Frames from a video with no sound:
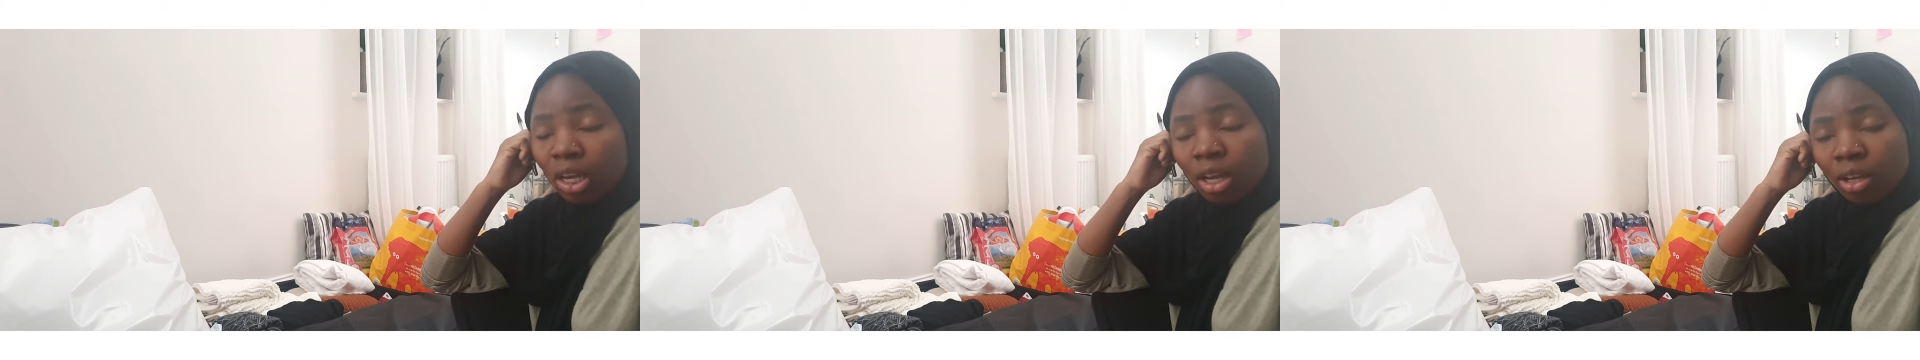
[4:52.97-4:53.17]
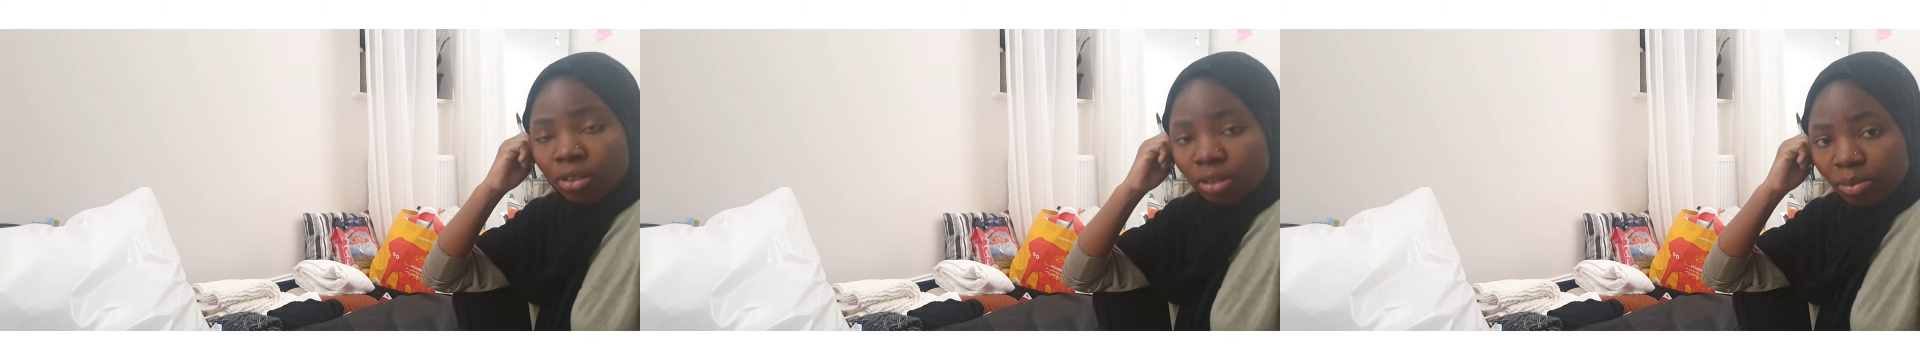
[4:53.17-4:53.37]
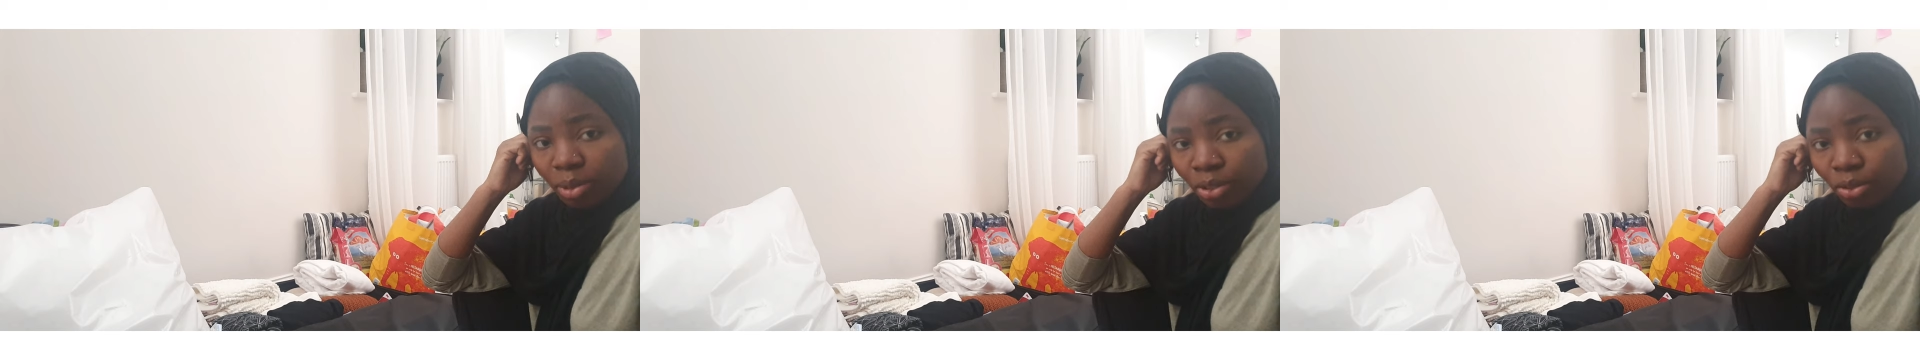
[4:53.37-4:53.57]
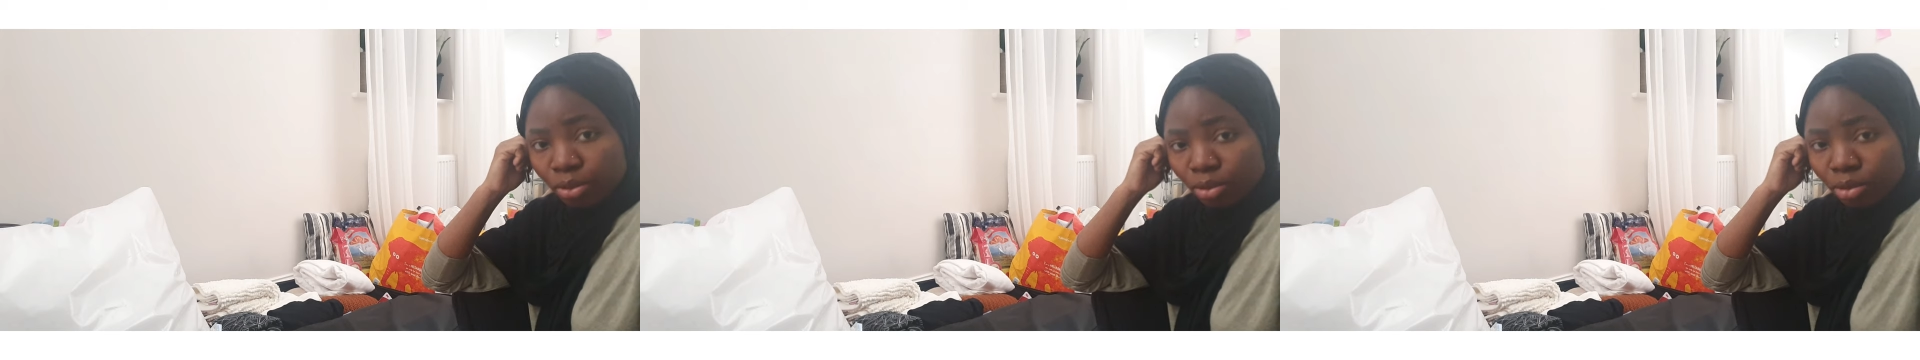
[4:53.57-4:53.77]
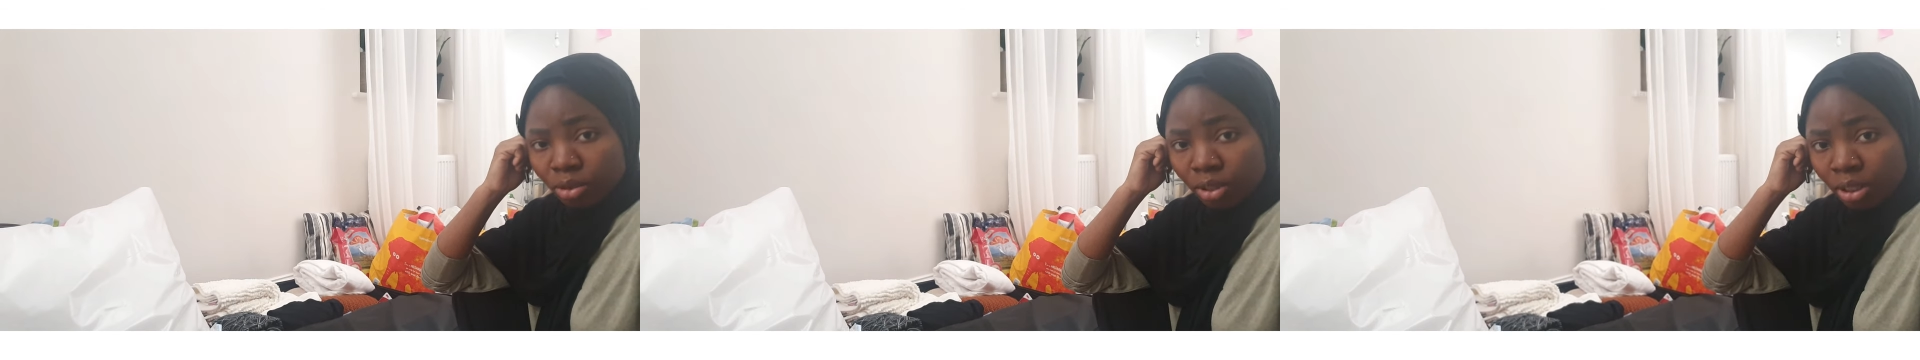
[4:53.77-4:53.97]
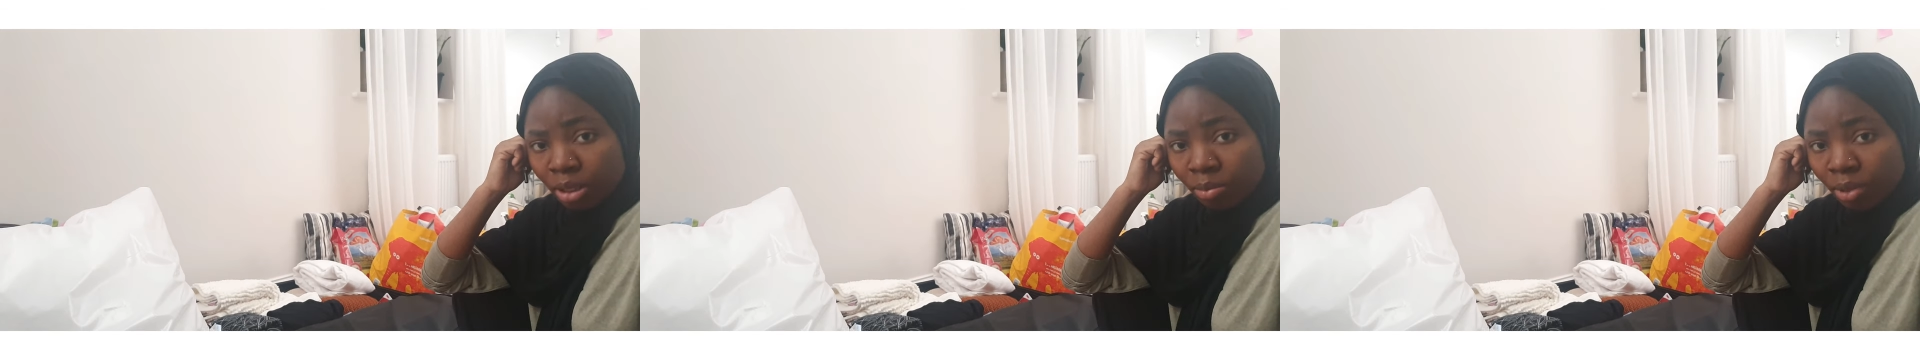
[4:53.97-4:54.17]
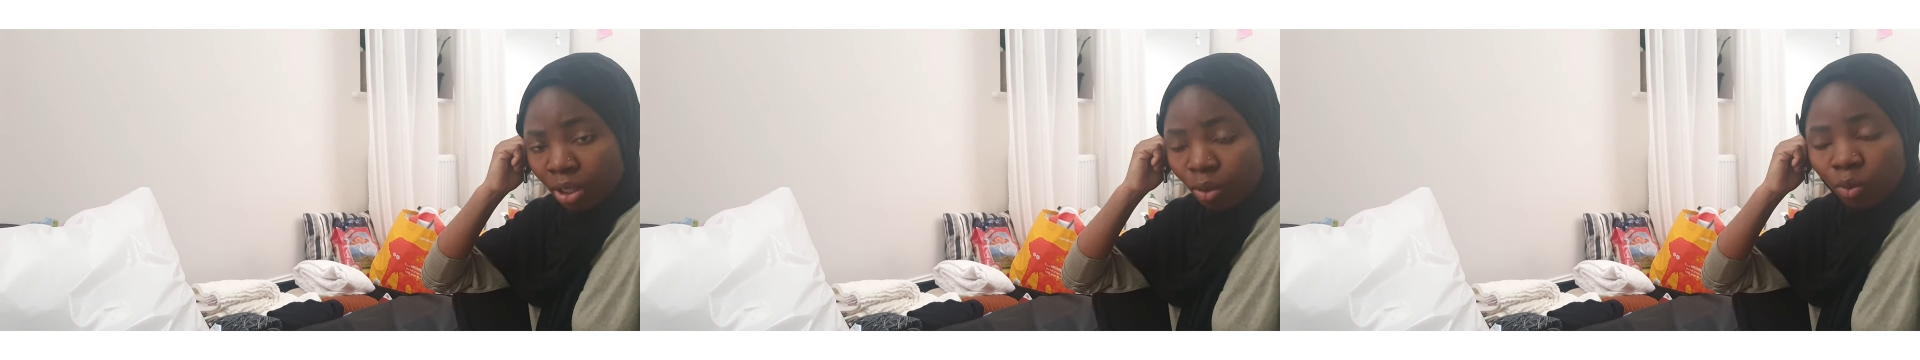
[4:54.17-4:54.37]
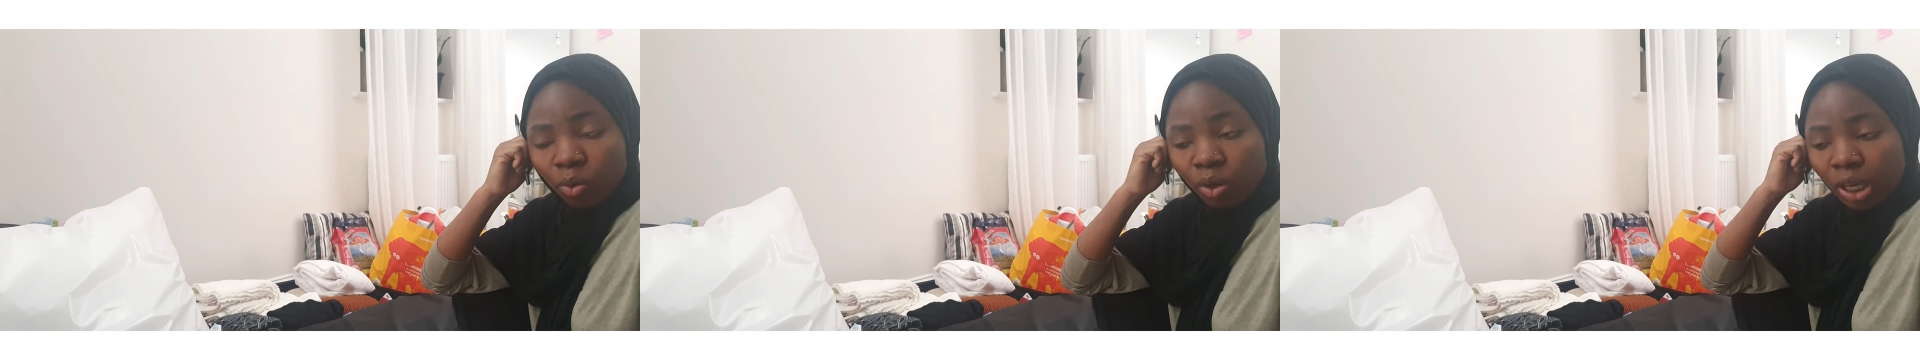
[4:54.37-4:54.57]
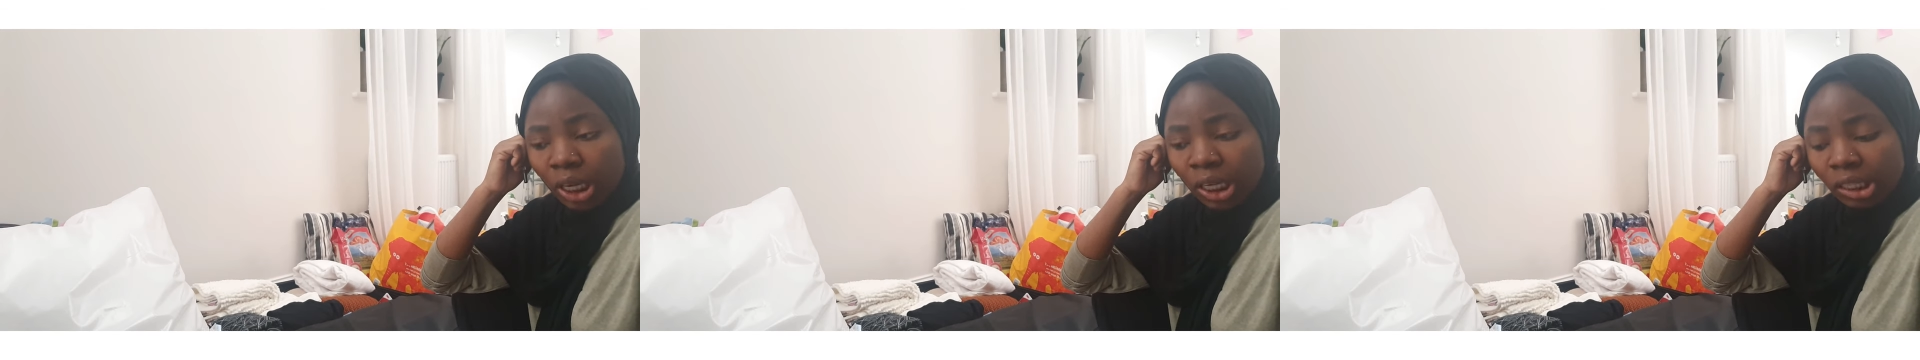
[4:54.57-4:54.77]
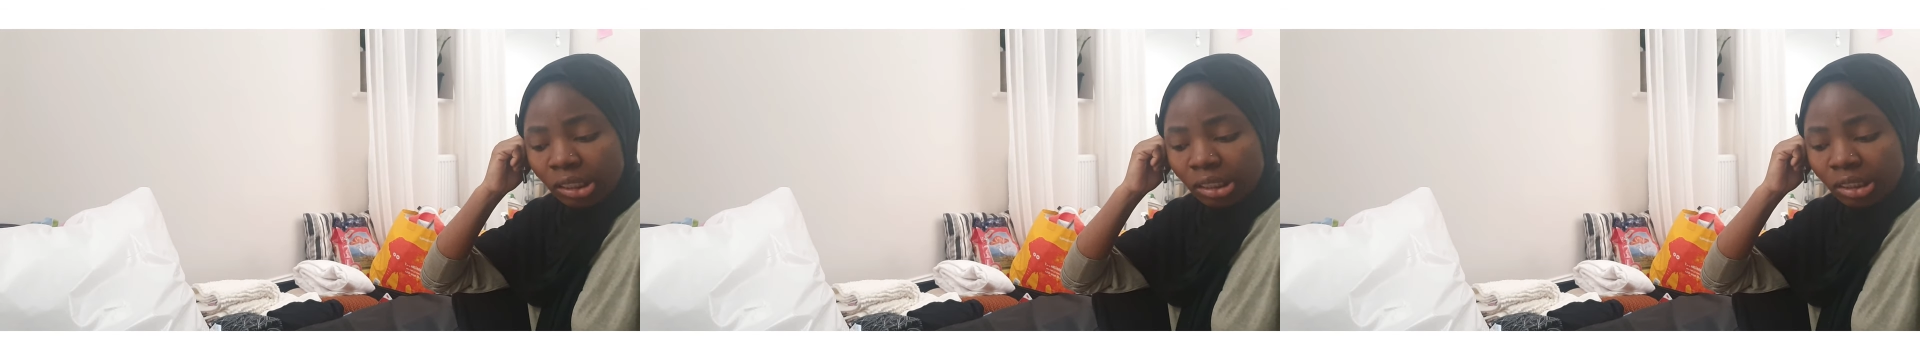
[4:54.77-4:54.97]
So I'm just going to jot them down,
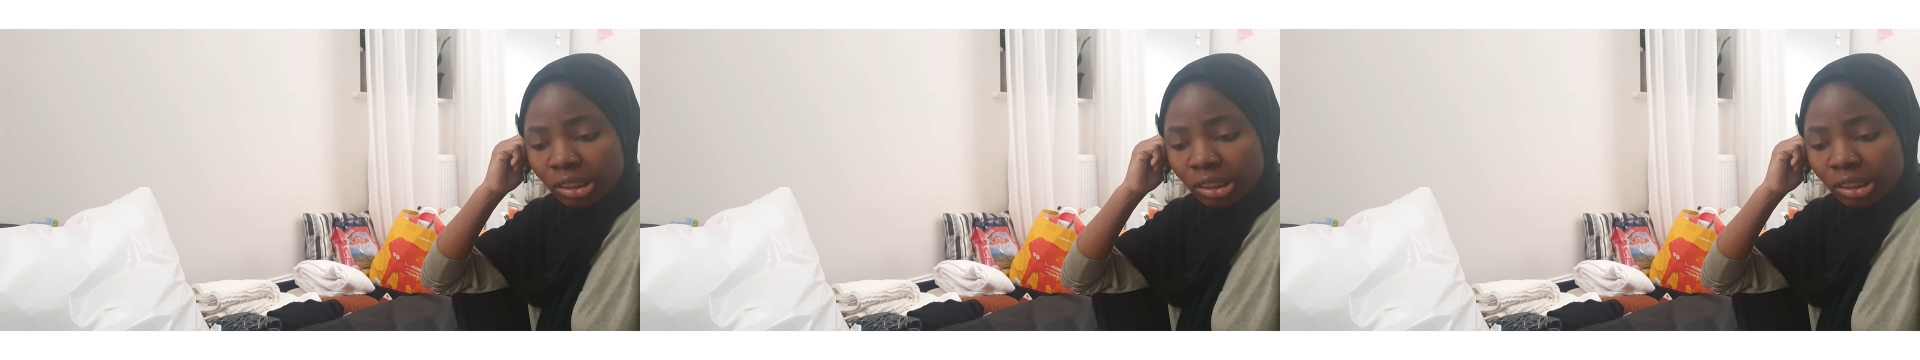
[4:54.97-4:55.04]
and